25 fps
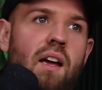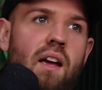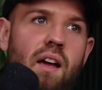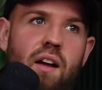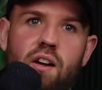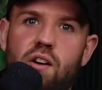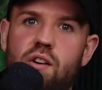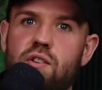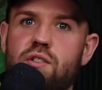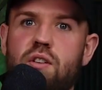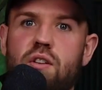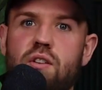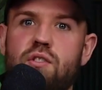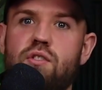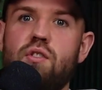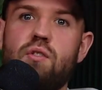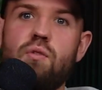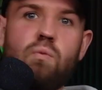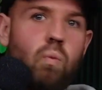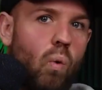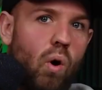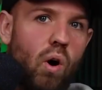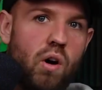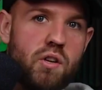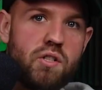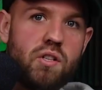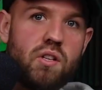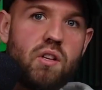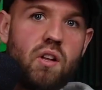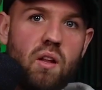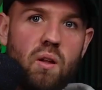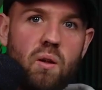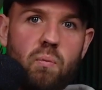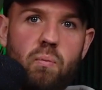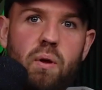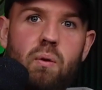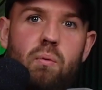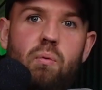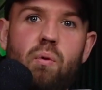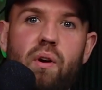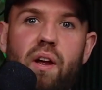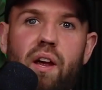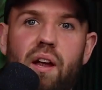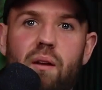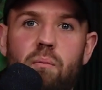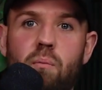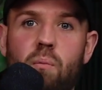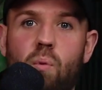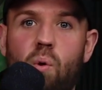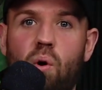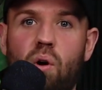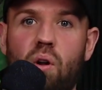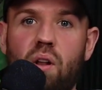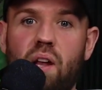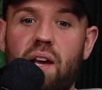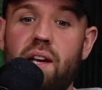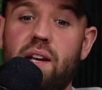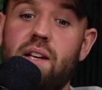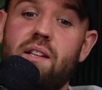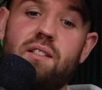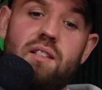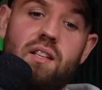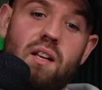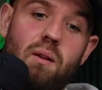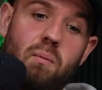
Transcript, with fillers: because they're just watching other people getting more likes.